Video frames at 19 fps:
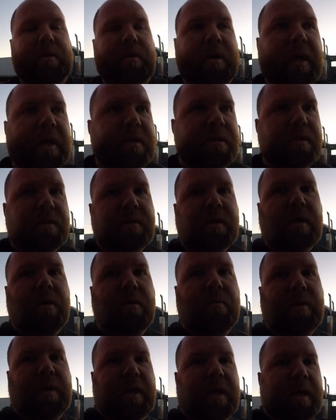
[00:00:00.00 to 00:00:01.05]
you guys can
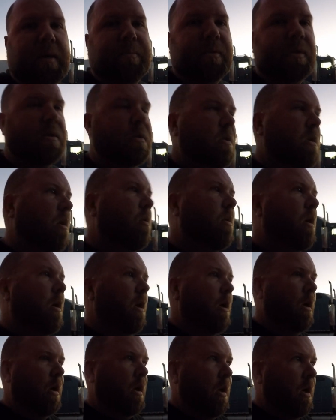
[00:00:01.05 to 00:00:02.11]
tell what happened. So
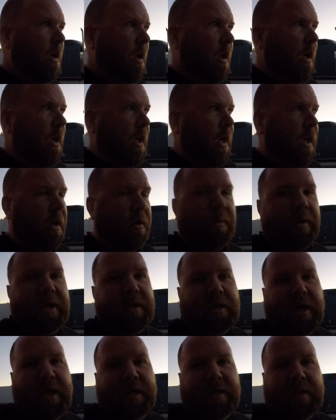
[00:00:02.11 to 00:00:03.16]

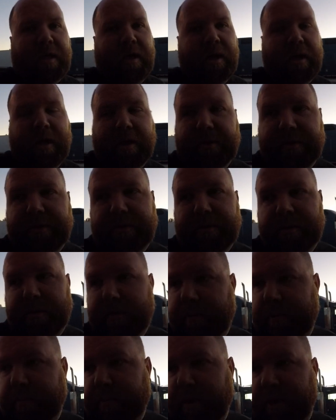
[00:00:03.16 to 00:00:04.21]
anyways, guys, I
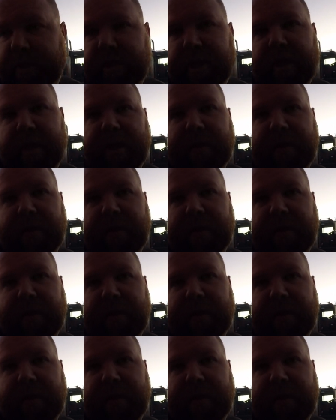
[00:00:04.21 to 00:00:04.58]
appreciate